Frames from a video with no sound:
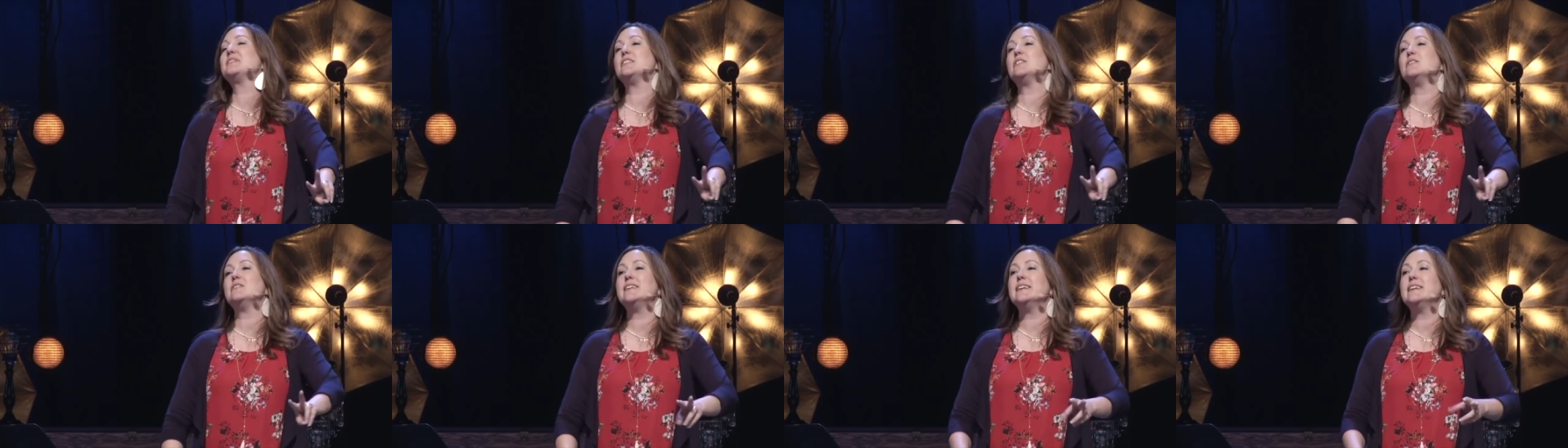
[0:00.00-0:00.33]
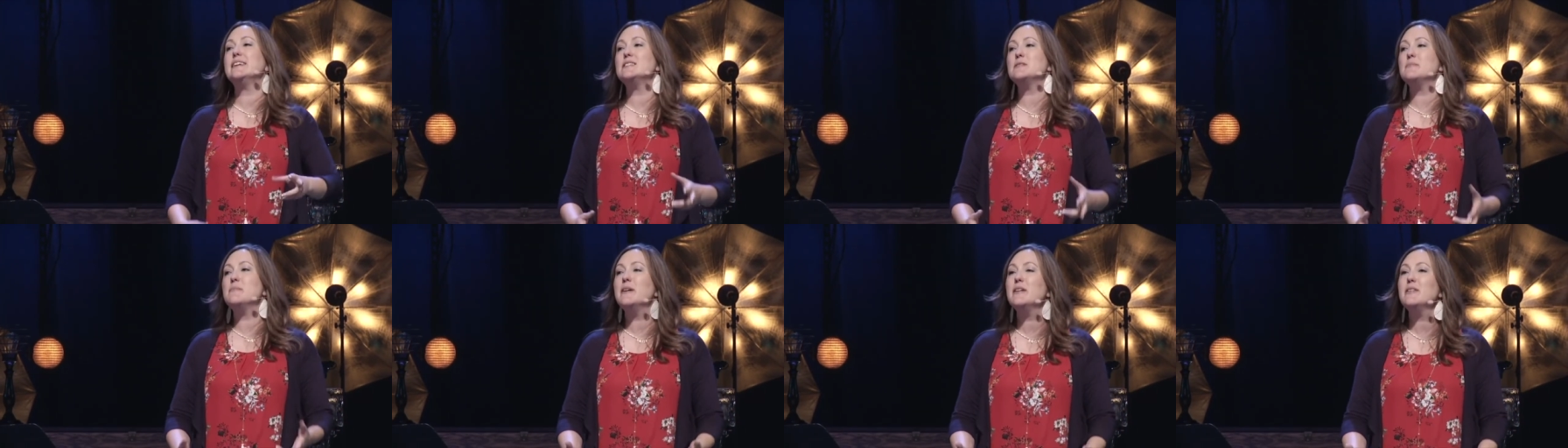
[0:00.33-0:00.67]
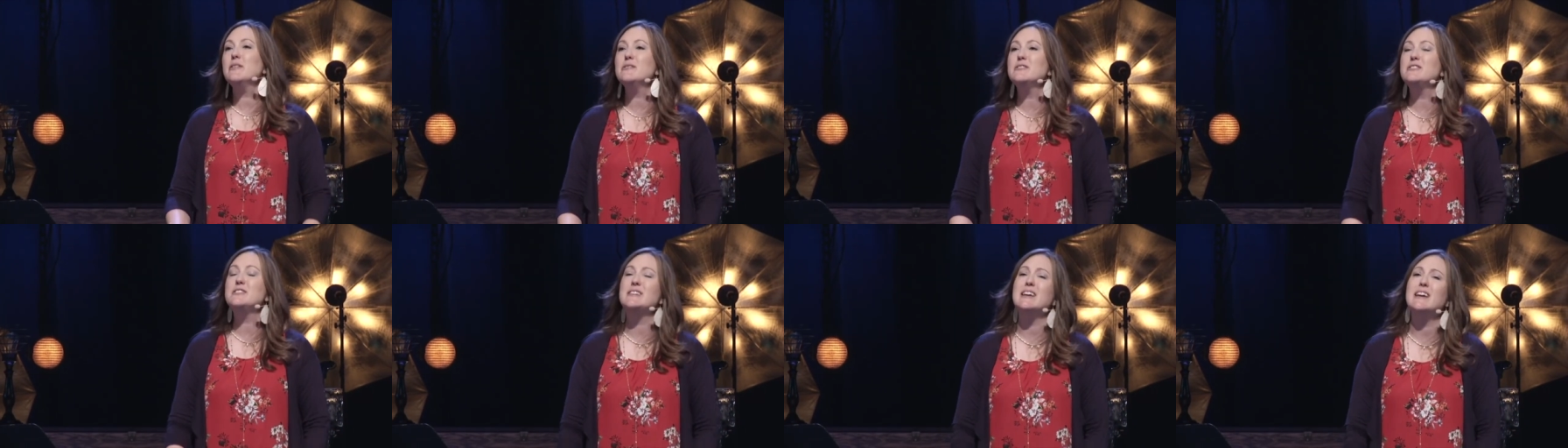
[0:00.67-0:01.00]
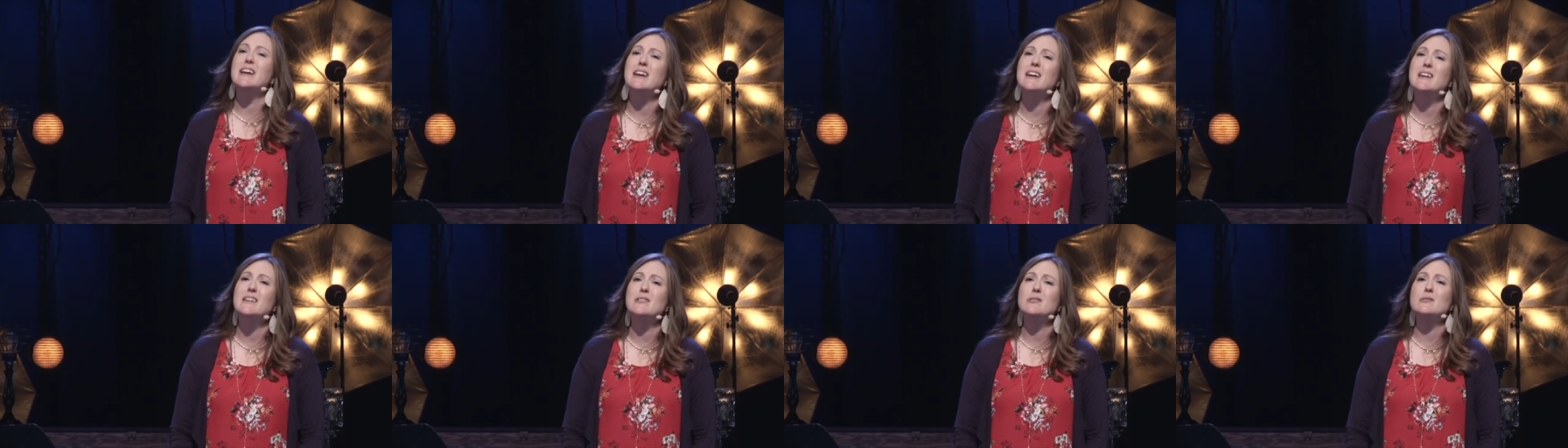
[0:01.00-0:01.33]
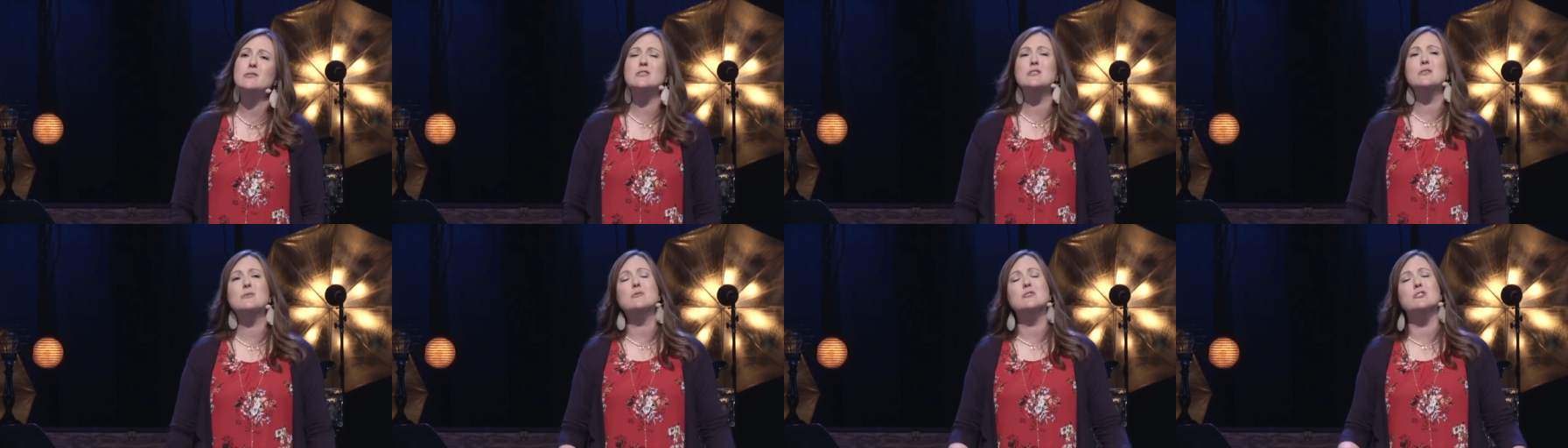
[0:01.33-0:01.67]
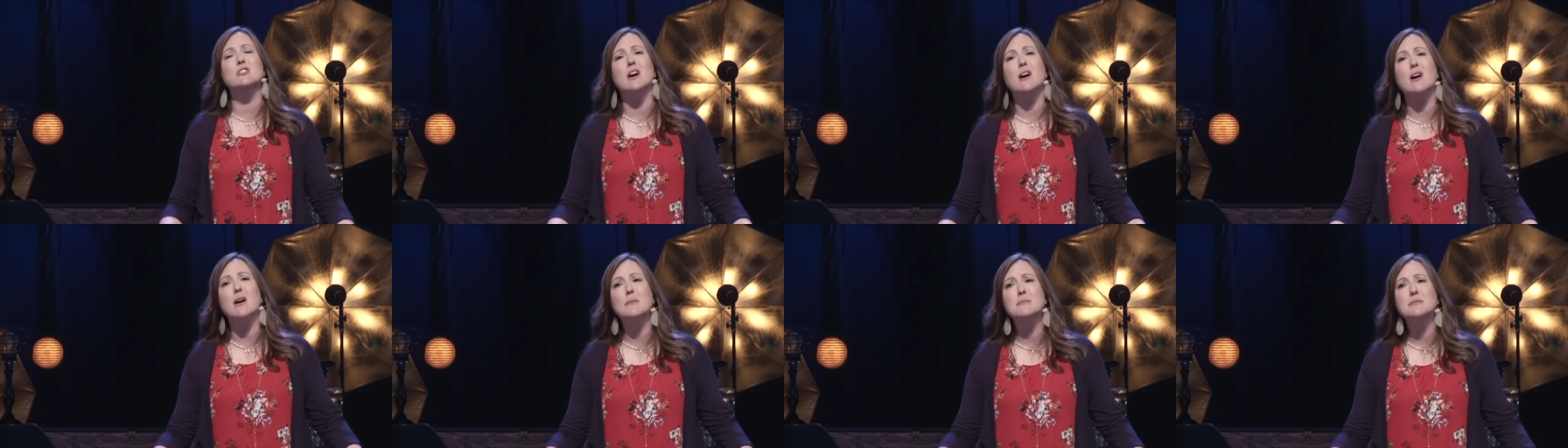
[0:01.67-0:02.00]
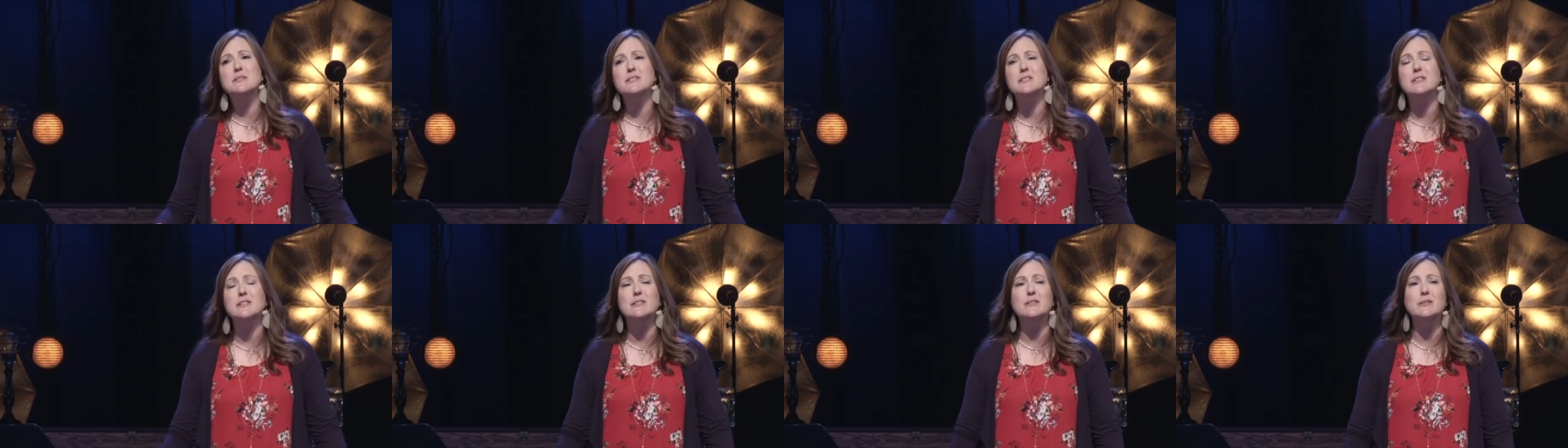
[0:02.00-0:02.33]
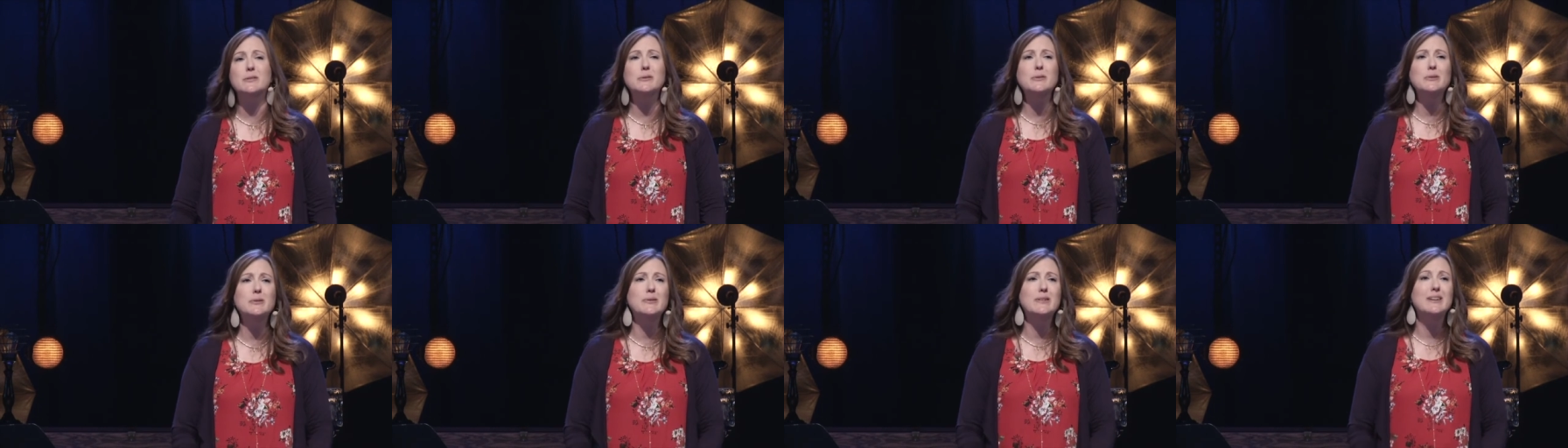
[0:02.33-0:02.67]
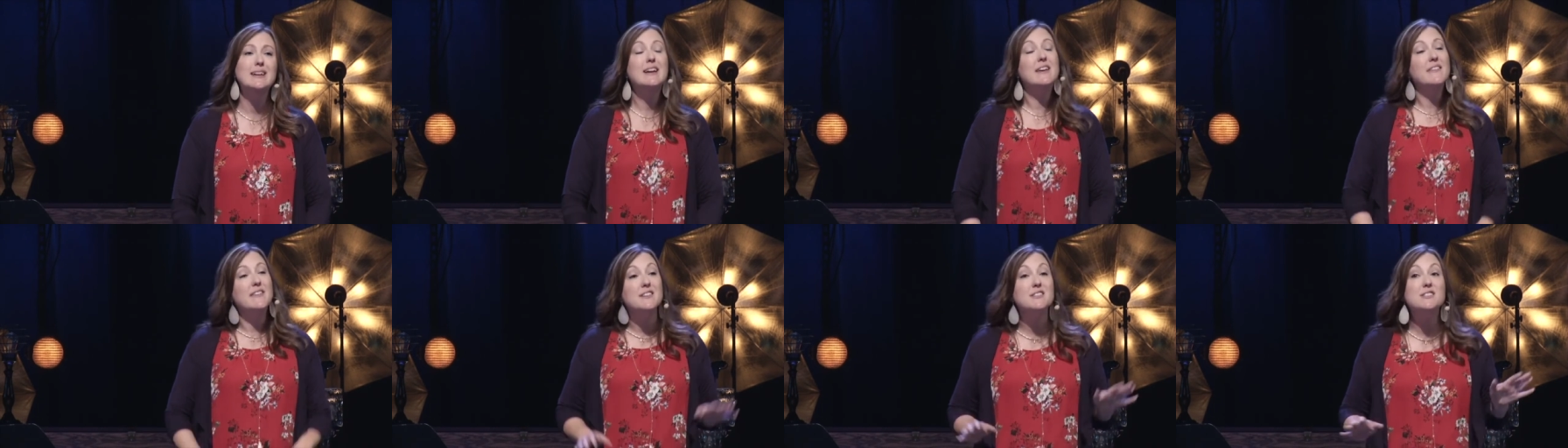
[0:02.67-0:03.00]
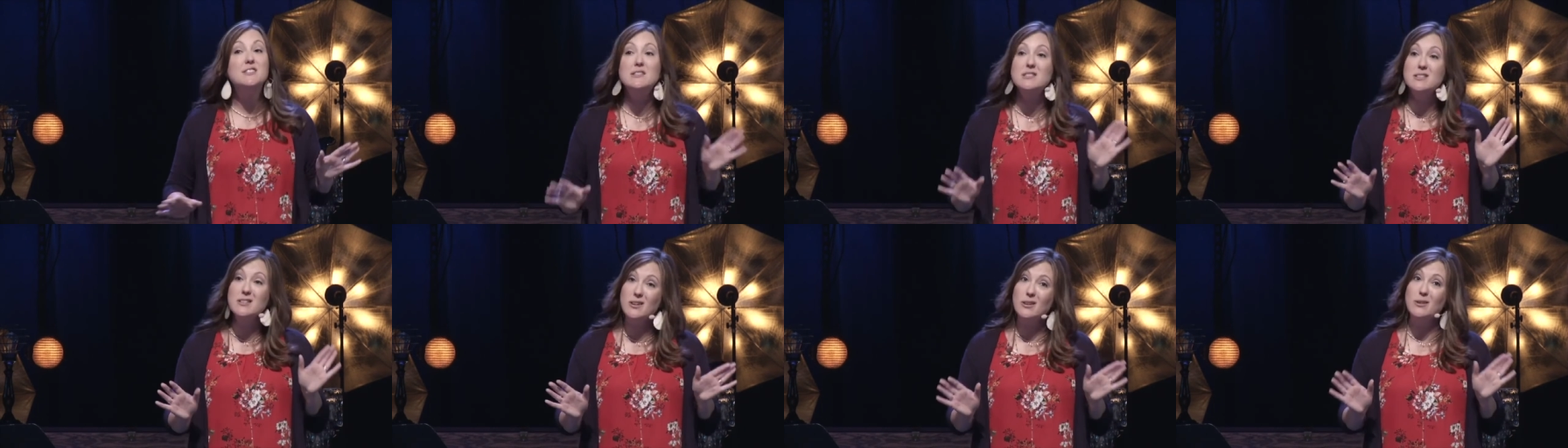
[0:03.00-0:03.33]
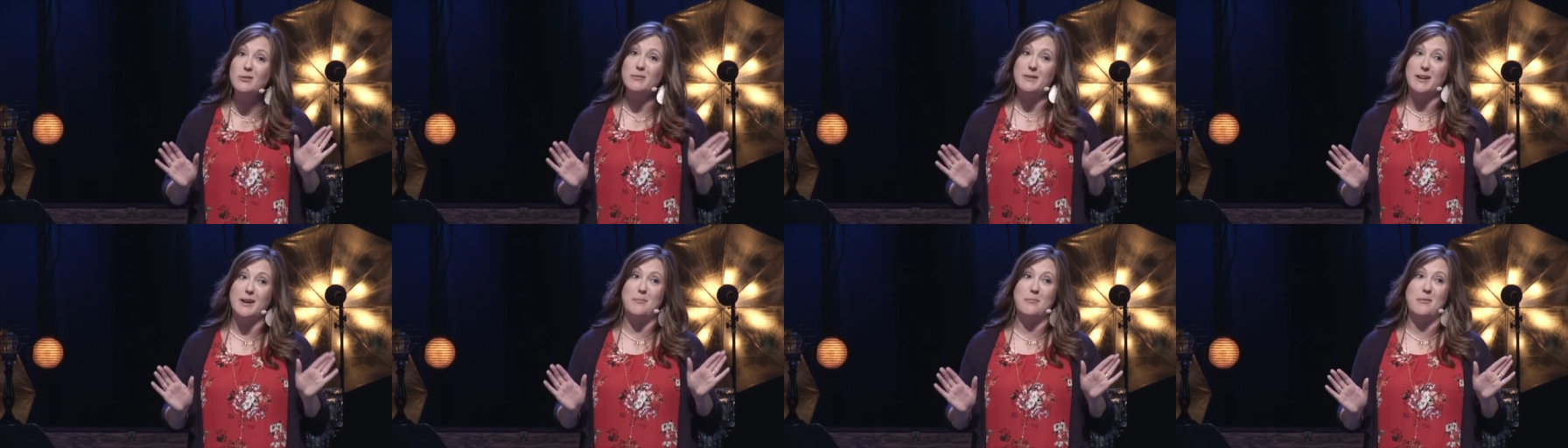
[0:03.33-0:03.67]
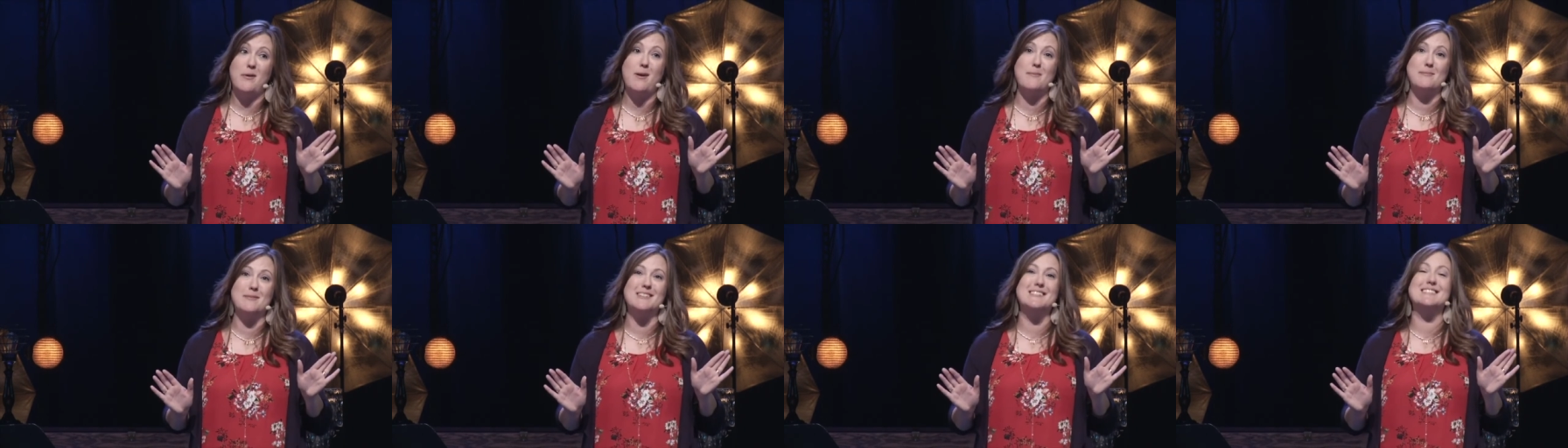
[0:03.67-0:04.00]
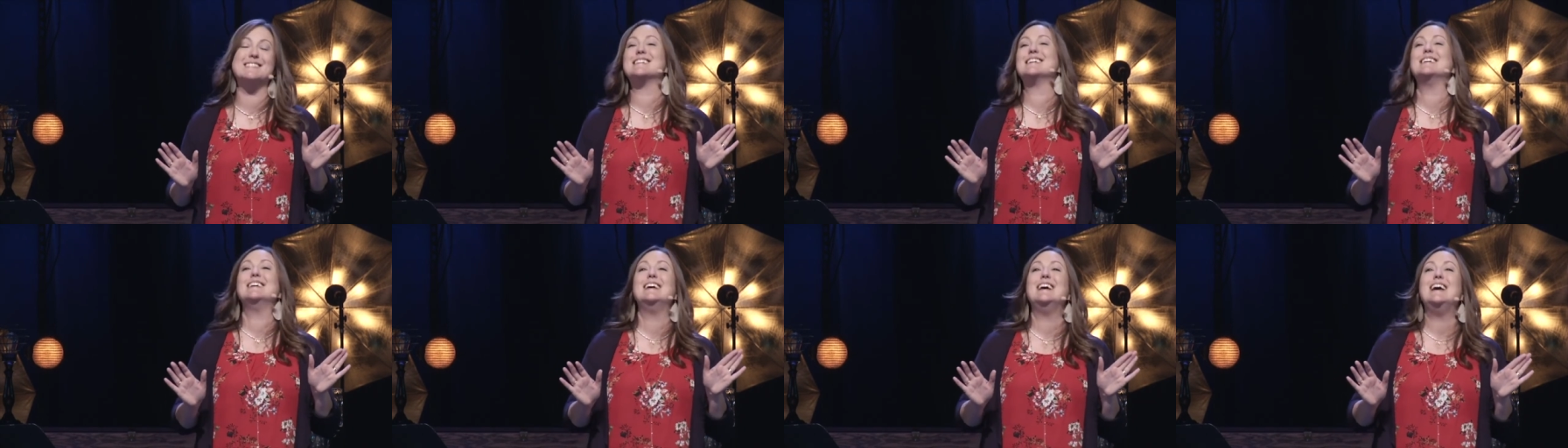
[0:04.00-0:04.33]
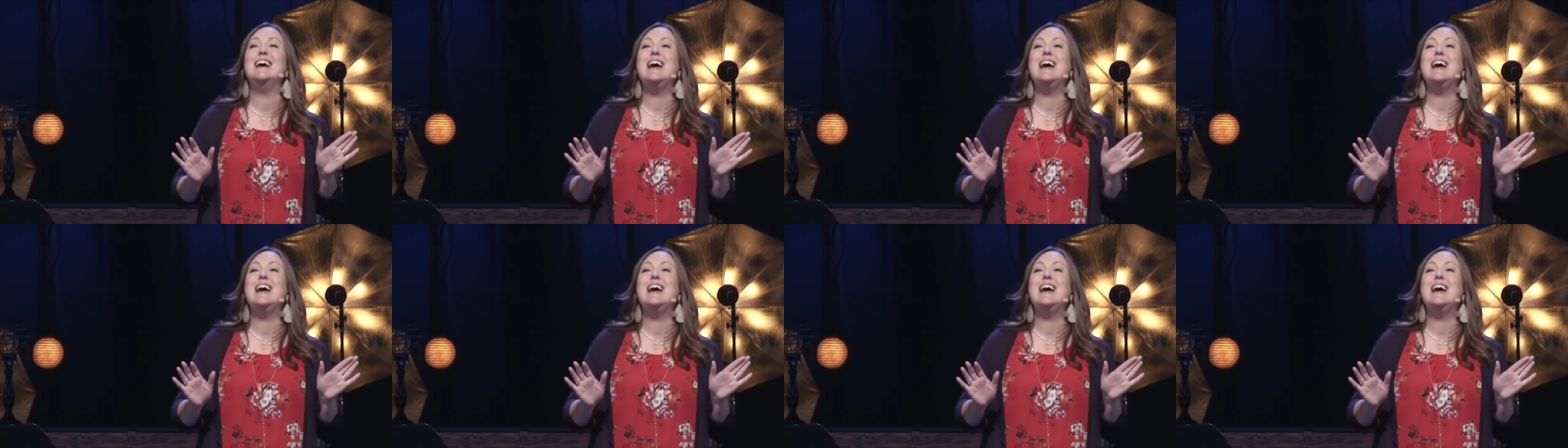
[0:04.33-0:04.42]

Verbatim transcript: You're like, it's Mother's Day, there's no jobs to do. This is a good one, I promise.